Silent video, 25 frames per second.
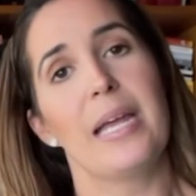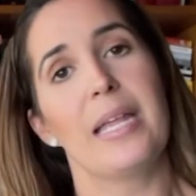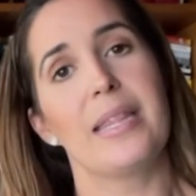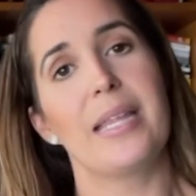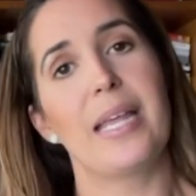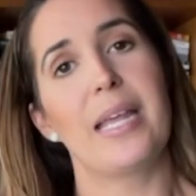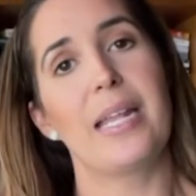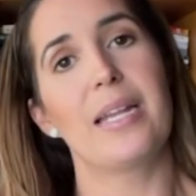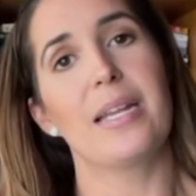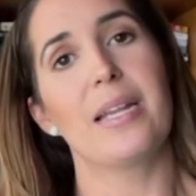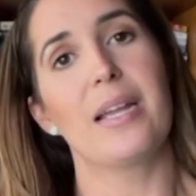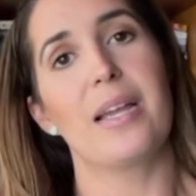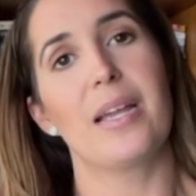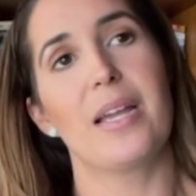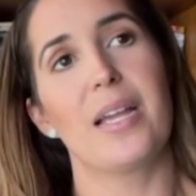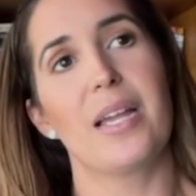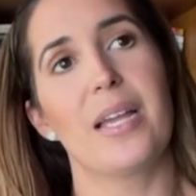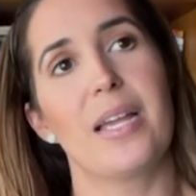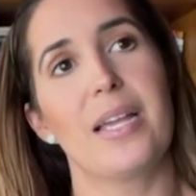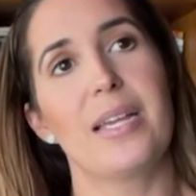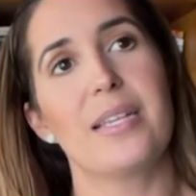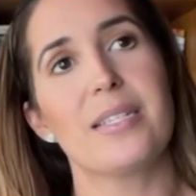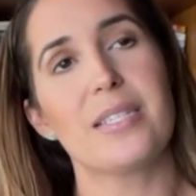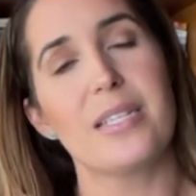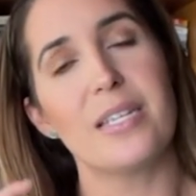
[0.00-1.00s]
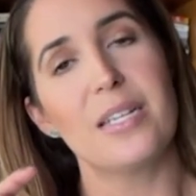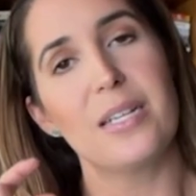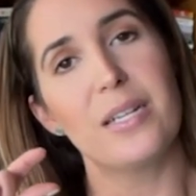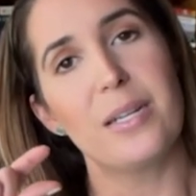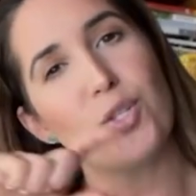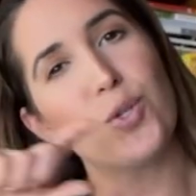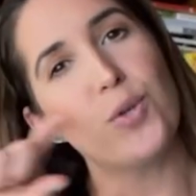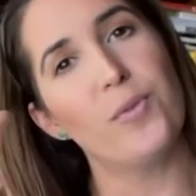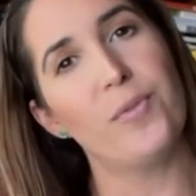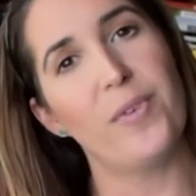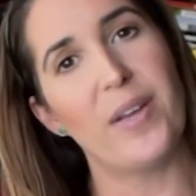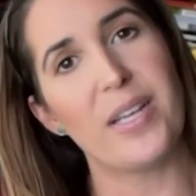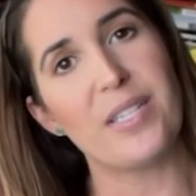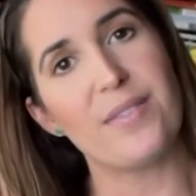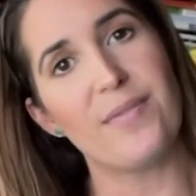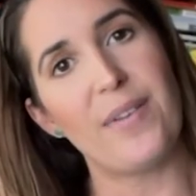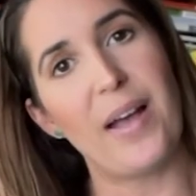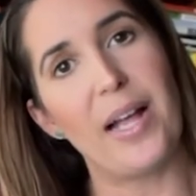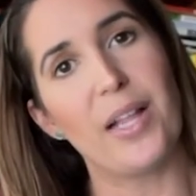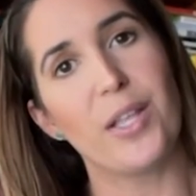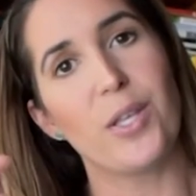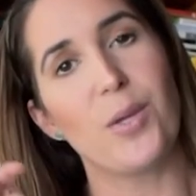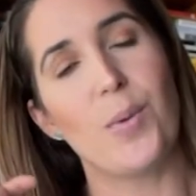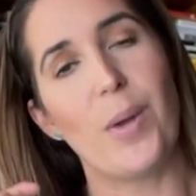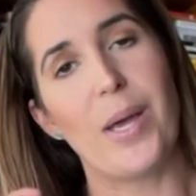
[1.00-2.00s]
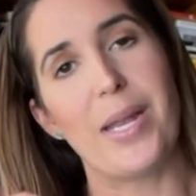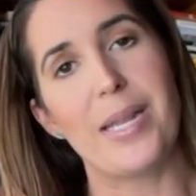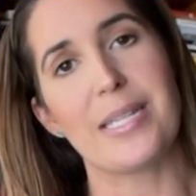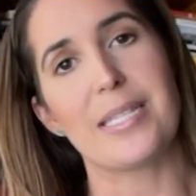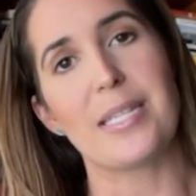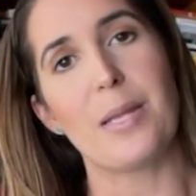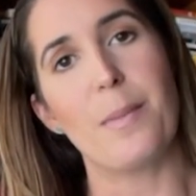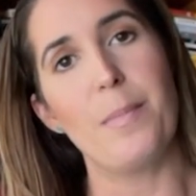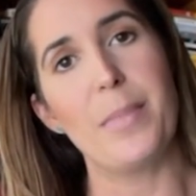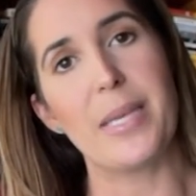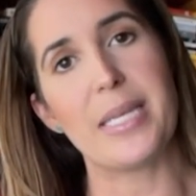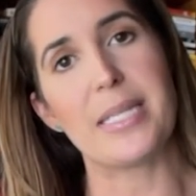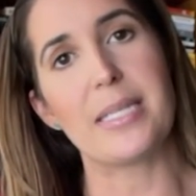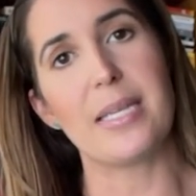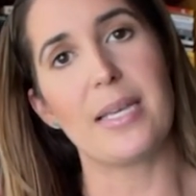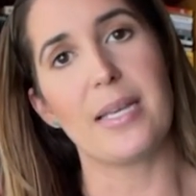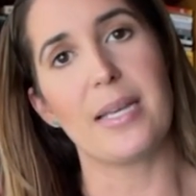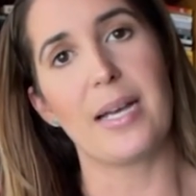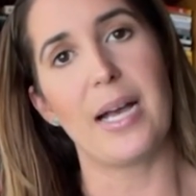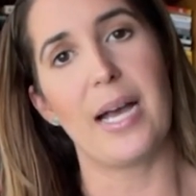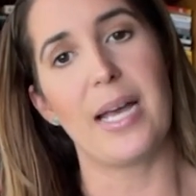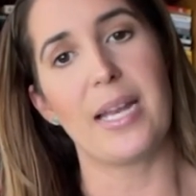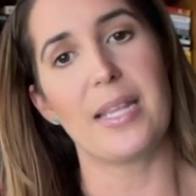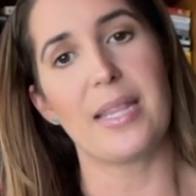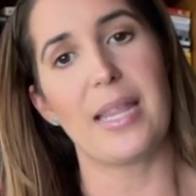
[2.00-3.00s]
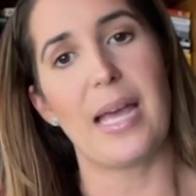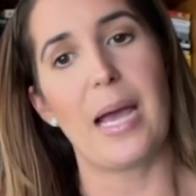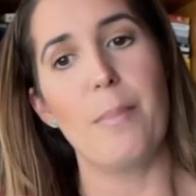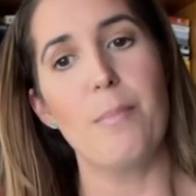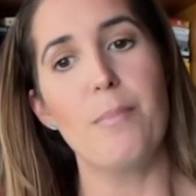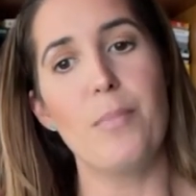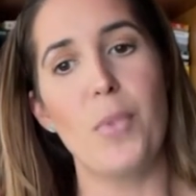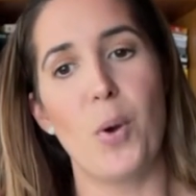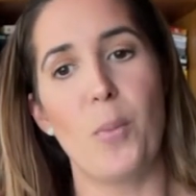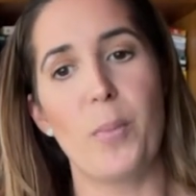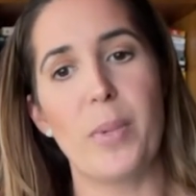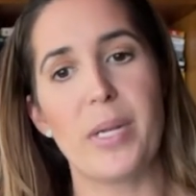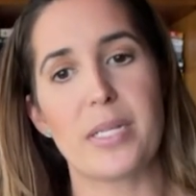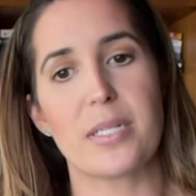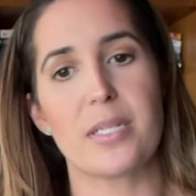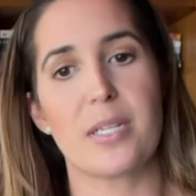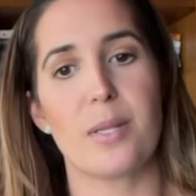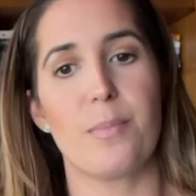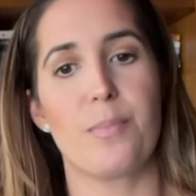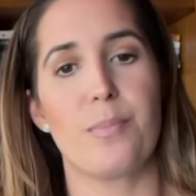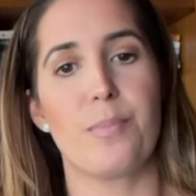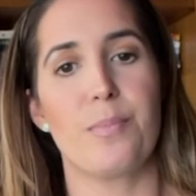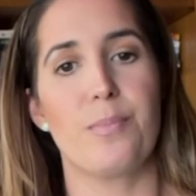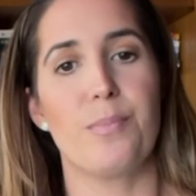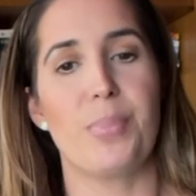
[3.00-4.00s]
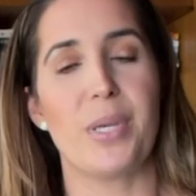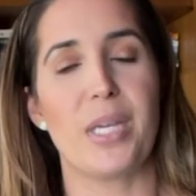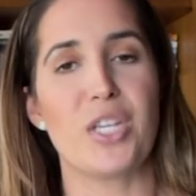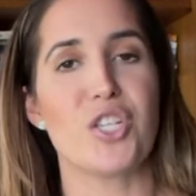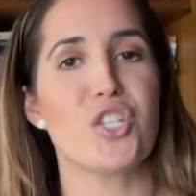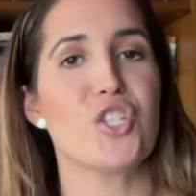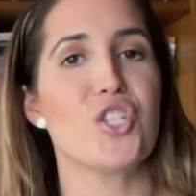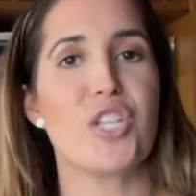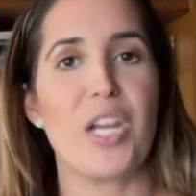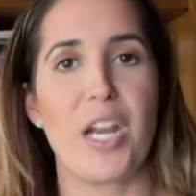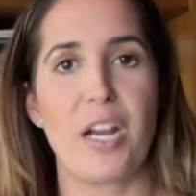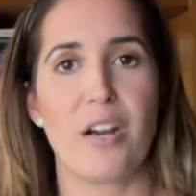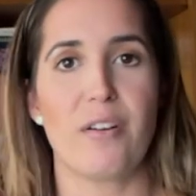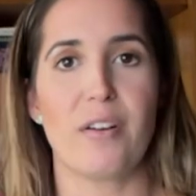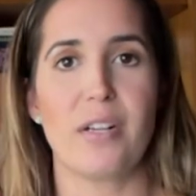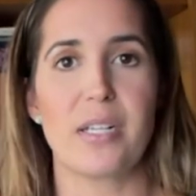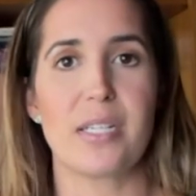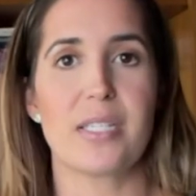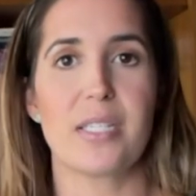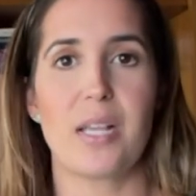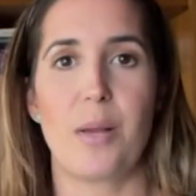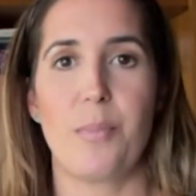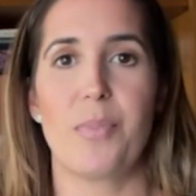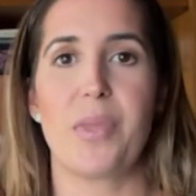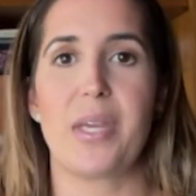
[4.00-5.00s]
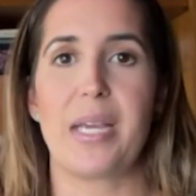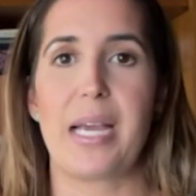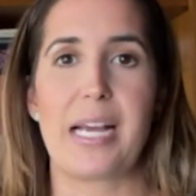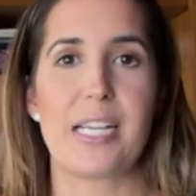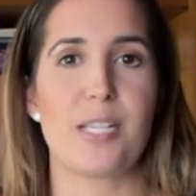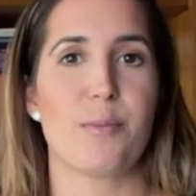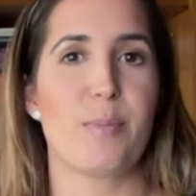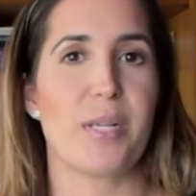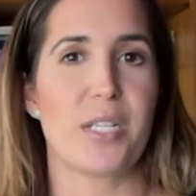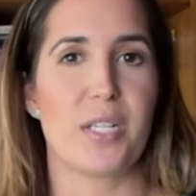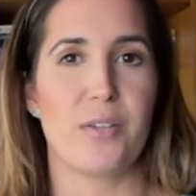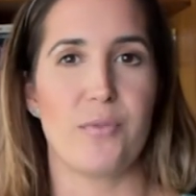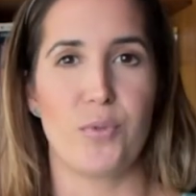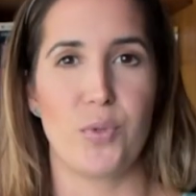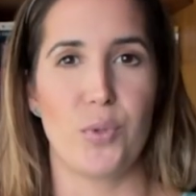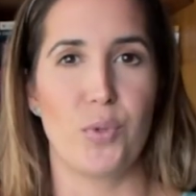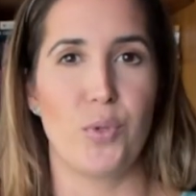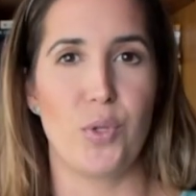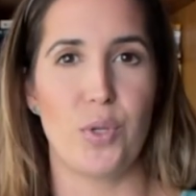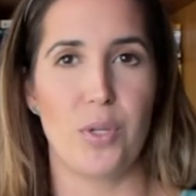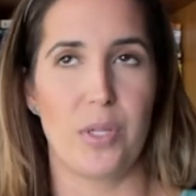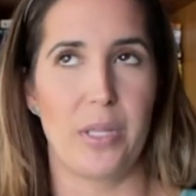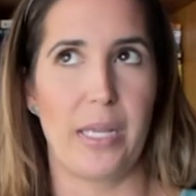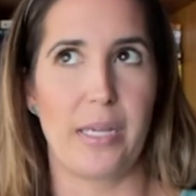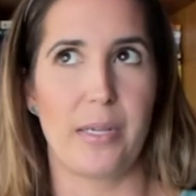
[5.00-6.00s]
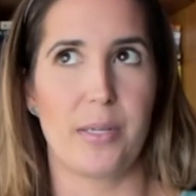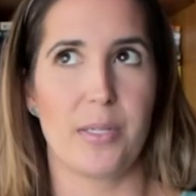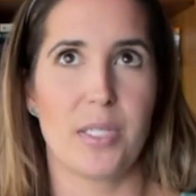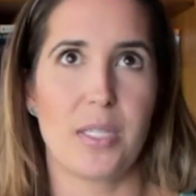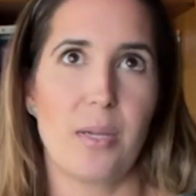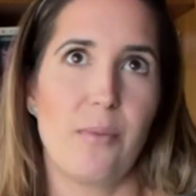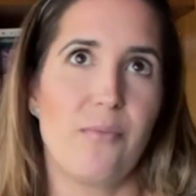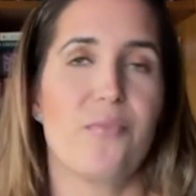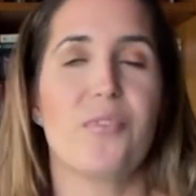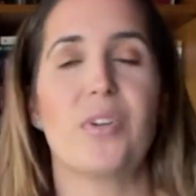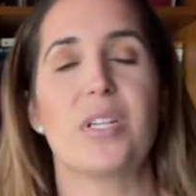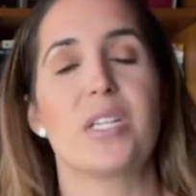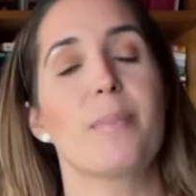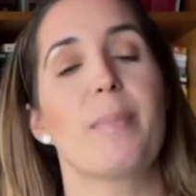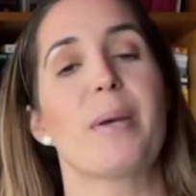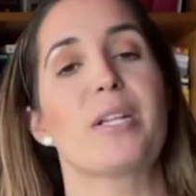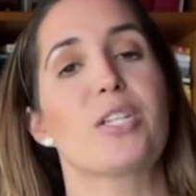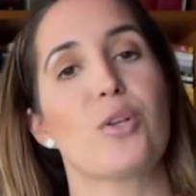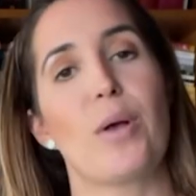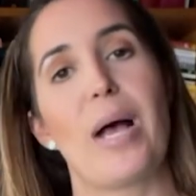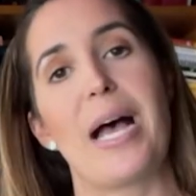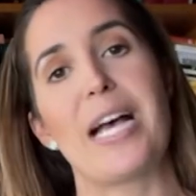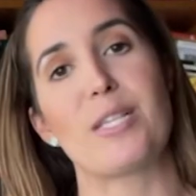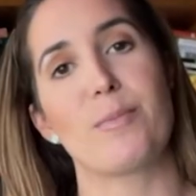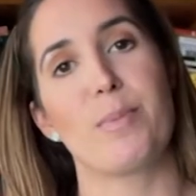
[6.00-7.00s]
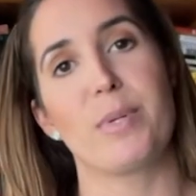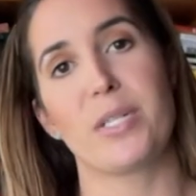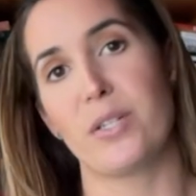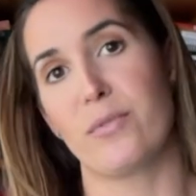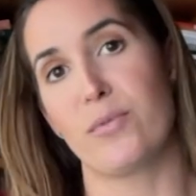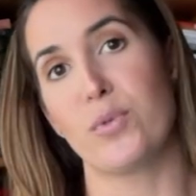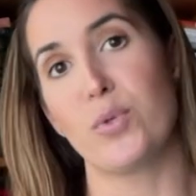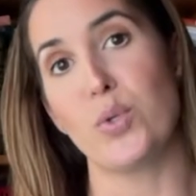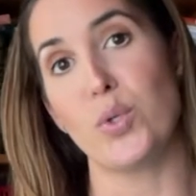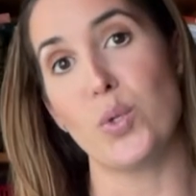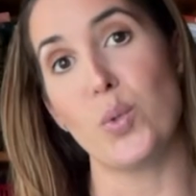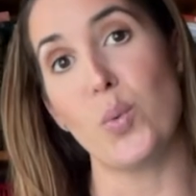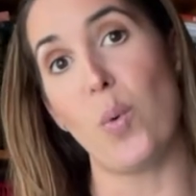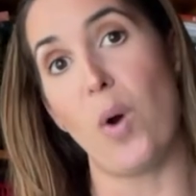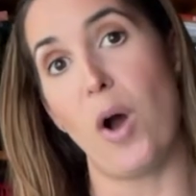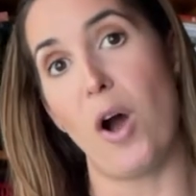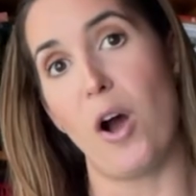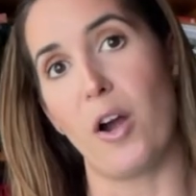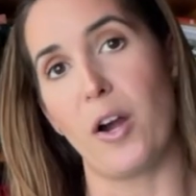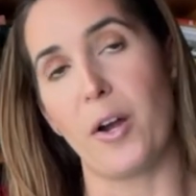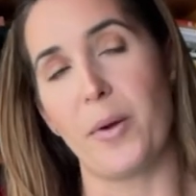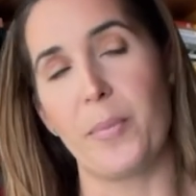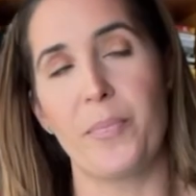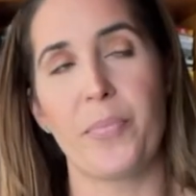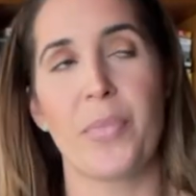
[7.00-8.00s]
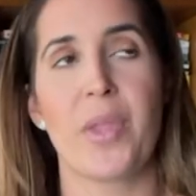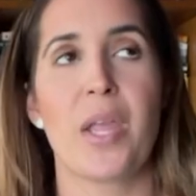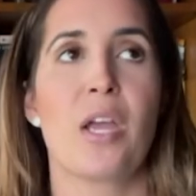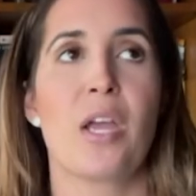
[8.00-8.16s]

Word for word: then is it to face value, and is it missing kind of that moment to be sharing something aspect of who you, like some fundamental aspect of who you are?